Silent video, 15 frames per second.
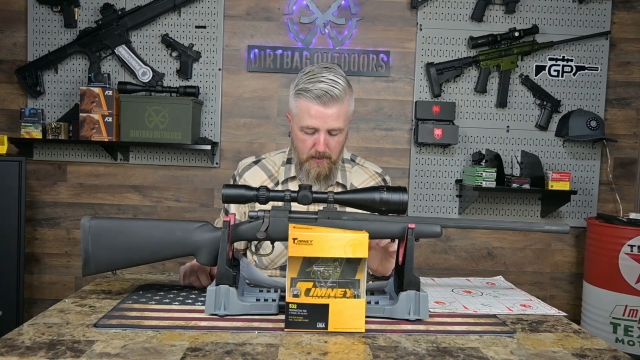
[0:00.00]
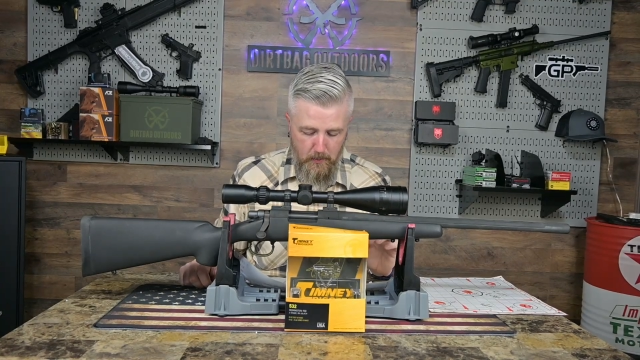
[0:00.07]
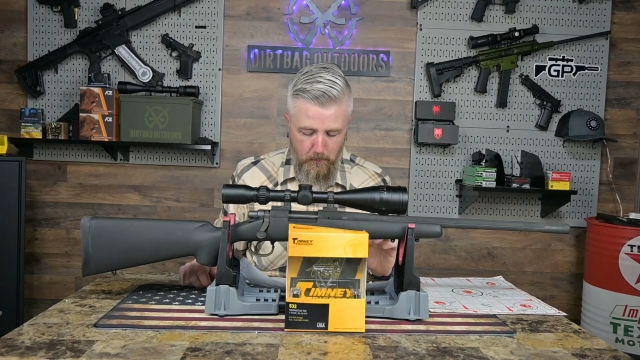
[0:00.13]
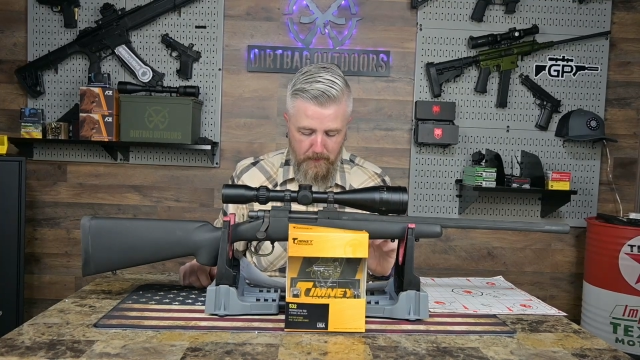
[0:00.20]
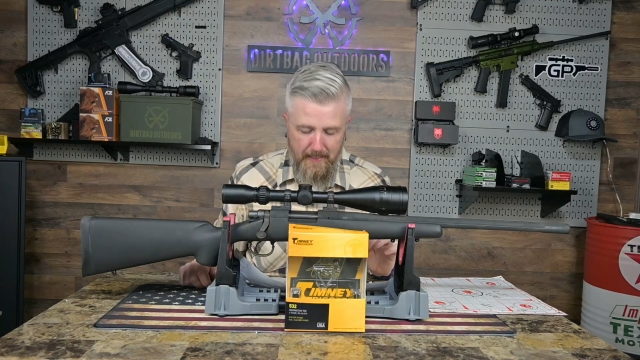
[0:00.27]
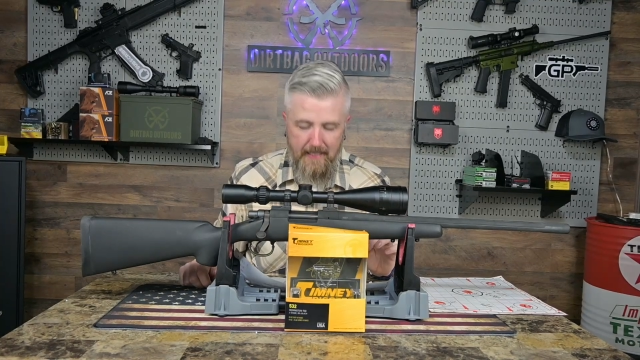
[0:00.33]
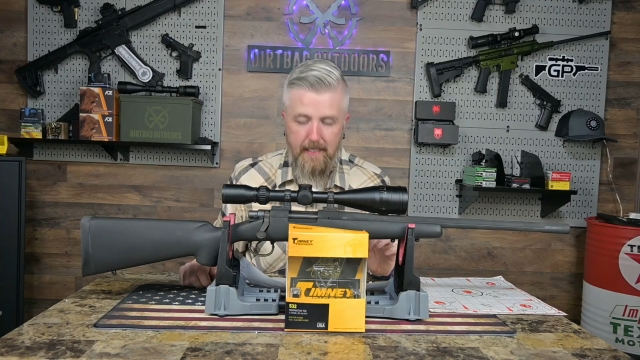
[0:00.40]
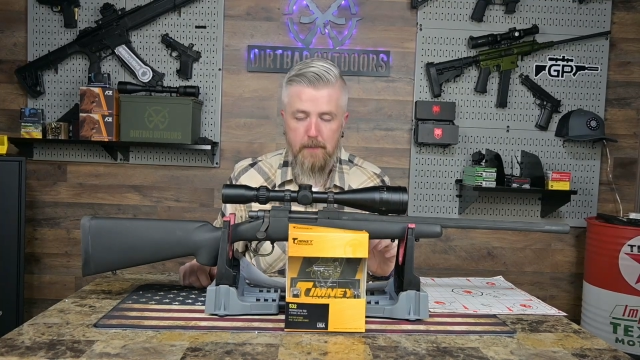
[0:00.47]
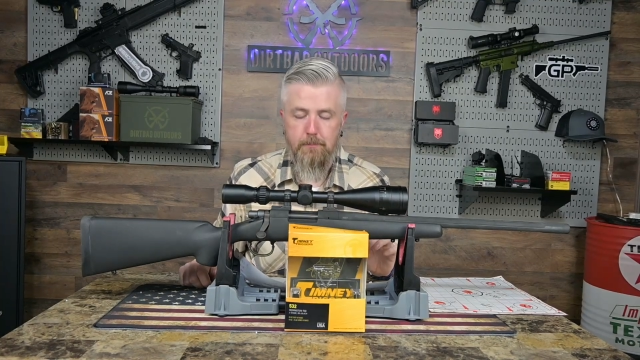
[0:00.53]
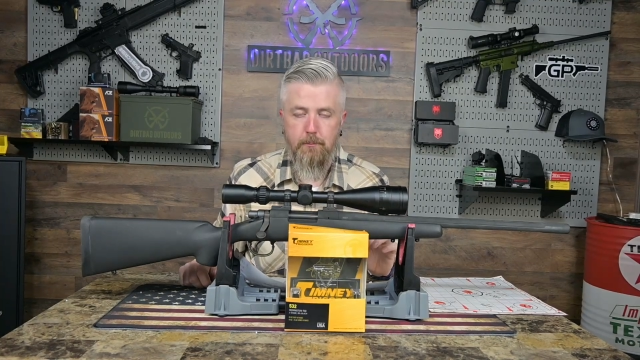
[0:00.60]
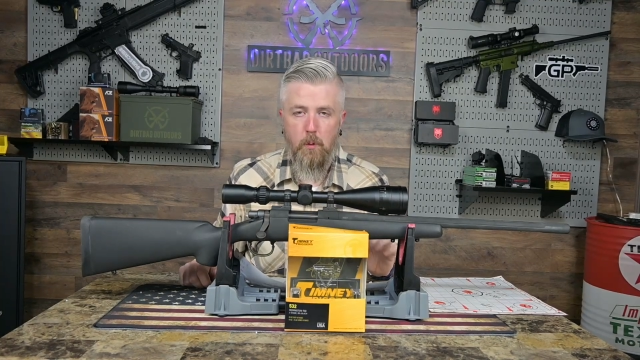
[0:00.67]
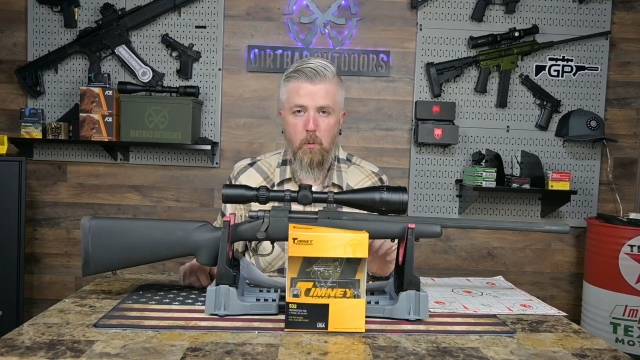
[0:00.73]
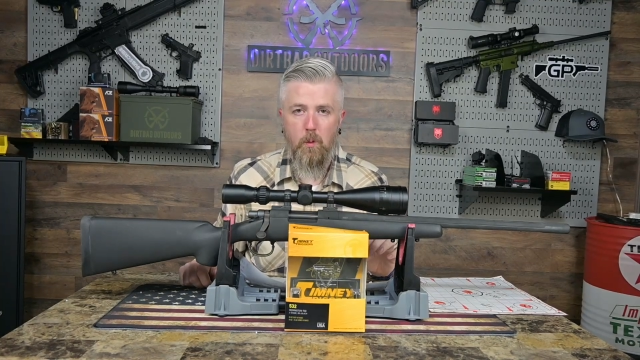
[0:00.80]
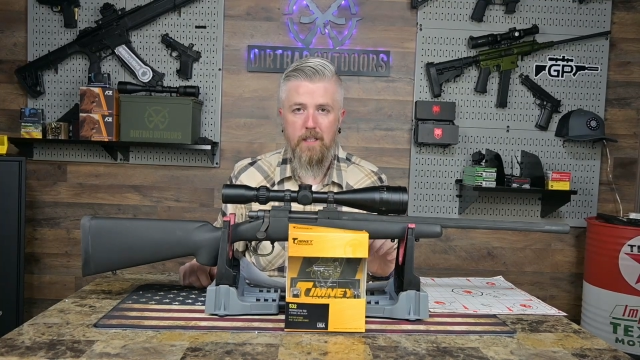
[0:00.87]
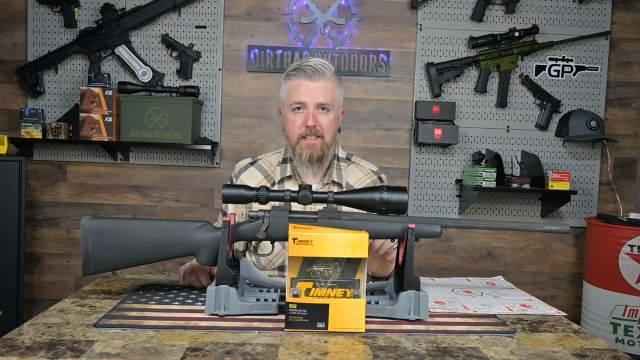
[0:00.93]
we had a
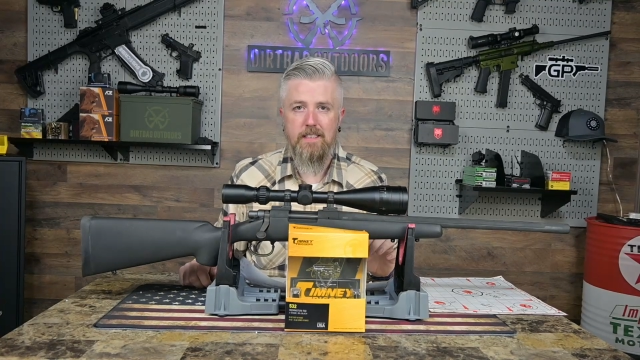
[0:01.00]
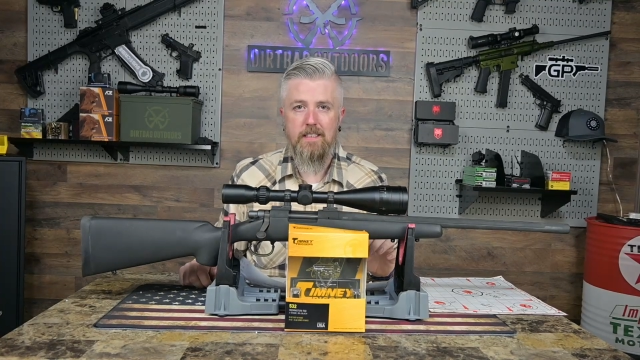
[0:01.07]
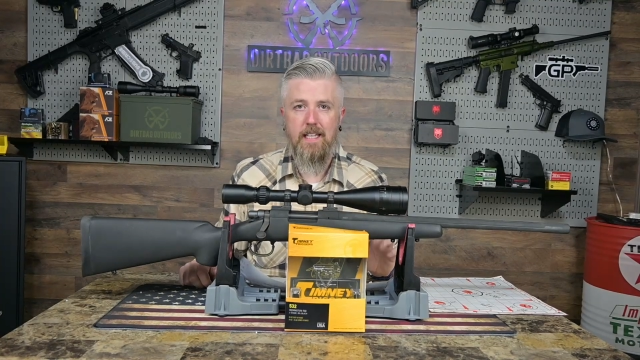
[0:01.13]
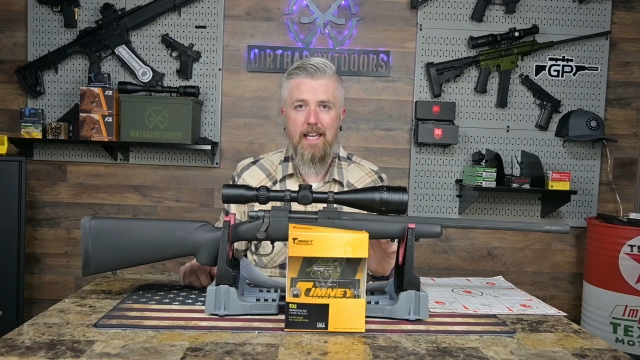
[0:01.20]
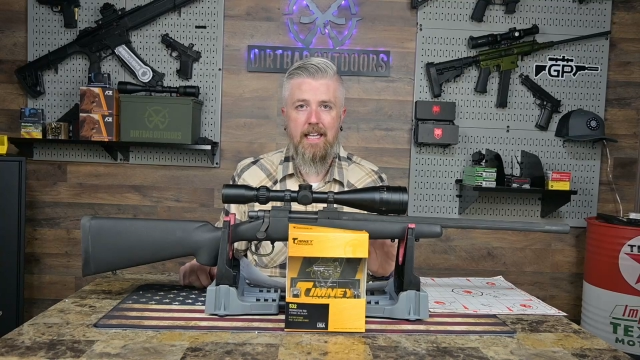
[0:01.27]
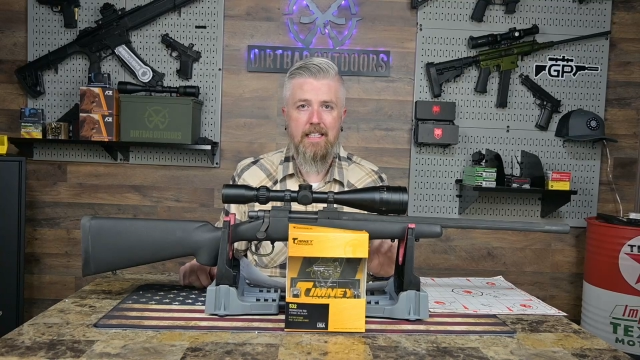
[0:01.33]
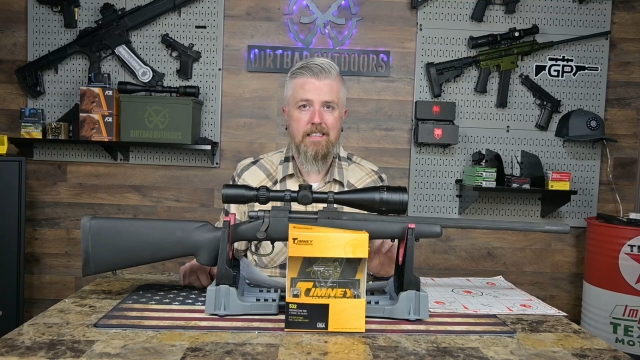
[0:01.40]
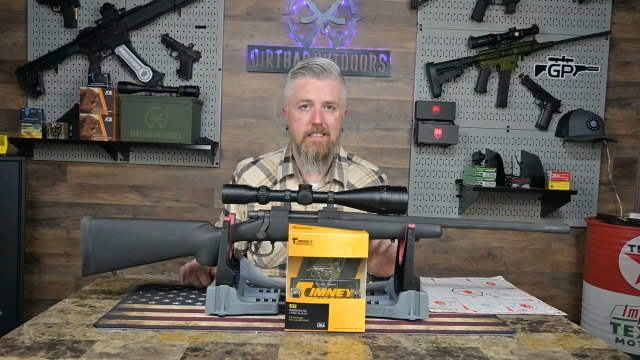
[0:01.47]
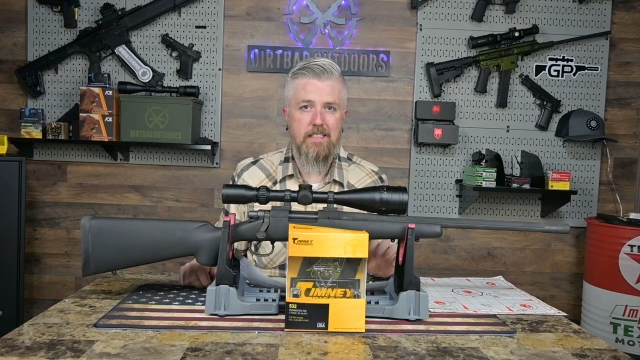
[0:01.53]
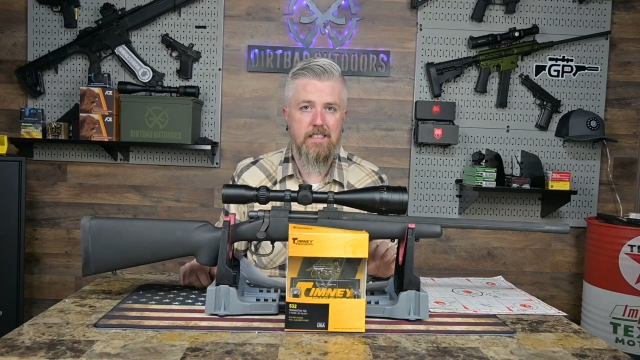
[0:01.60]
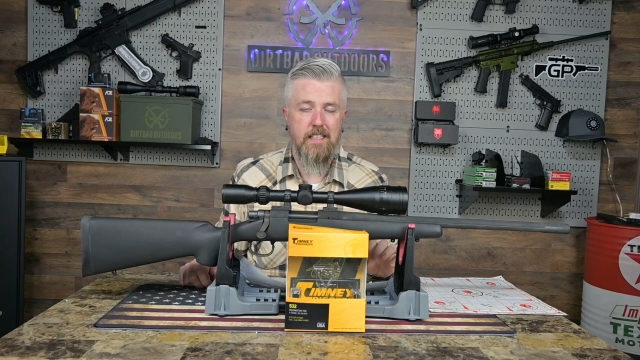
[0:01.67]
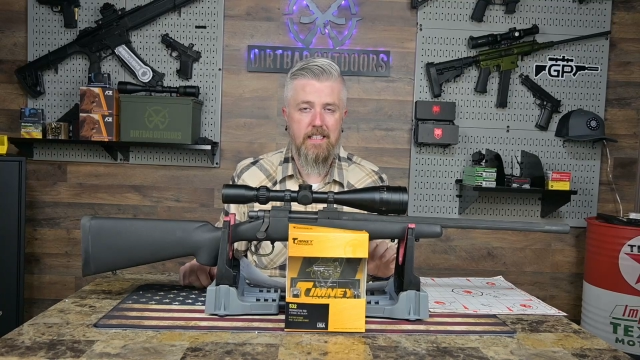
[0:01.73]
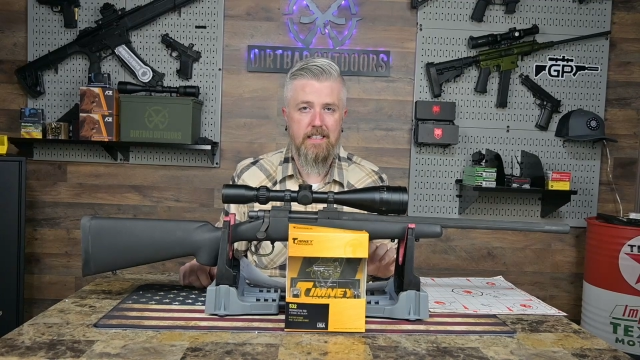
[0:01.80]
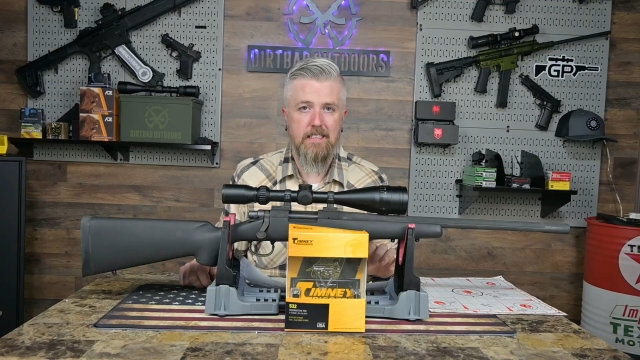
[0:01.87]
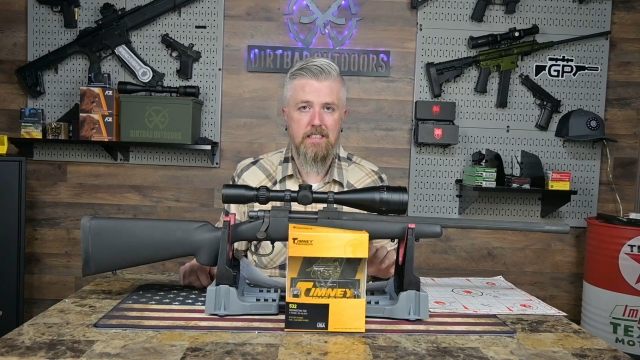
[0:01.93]

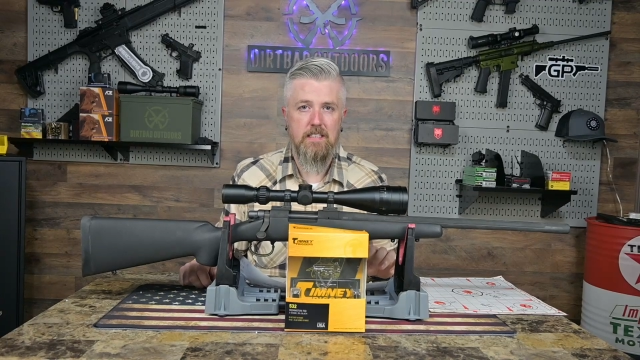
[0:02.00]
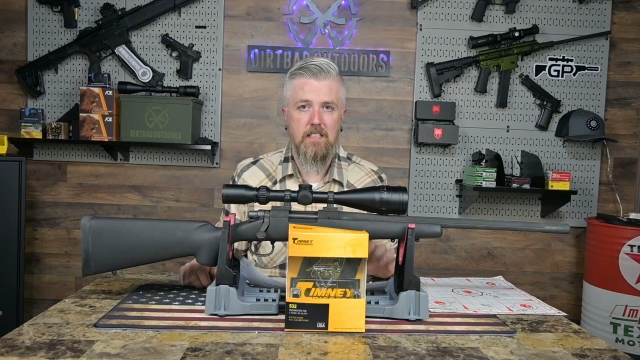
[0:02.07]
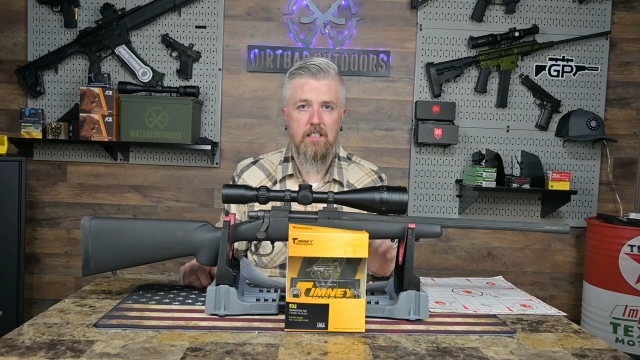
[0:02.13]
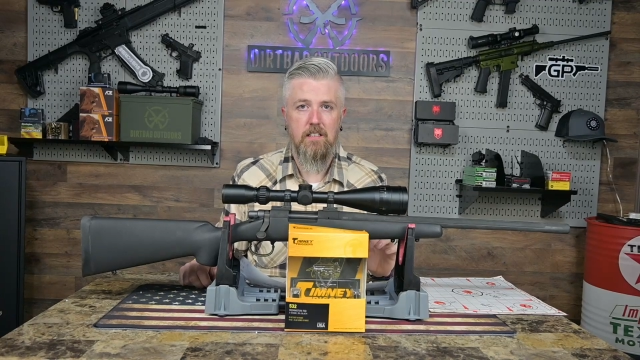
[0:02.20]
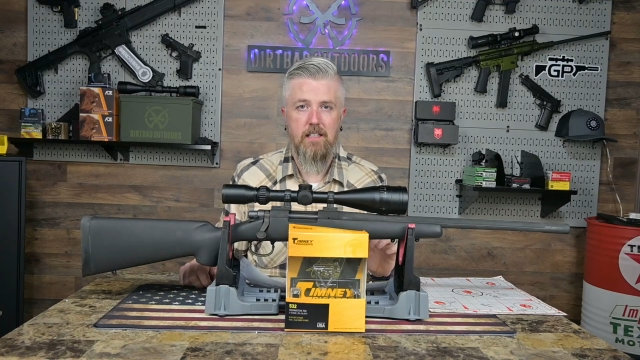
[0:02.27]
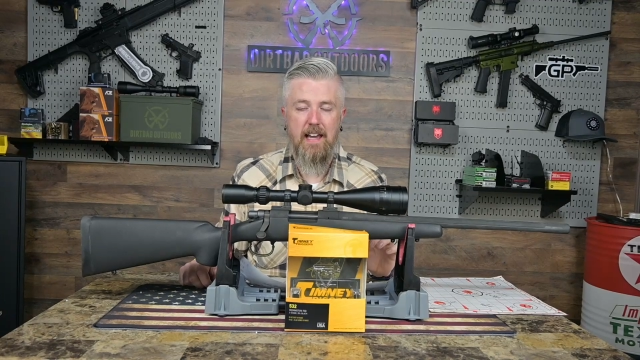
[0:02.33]
.86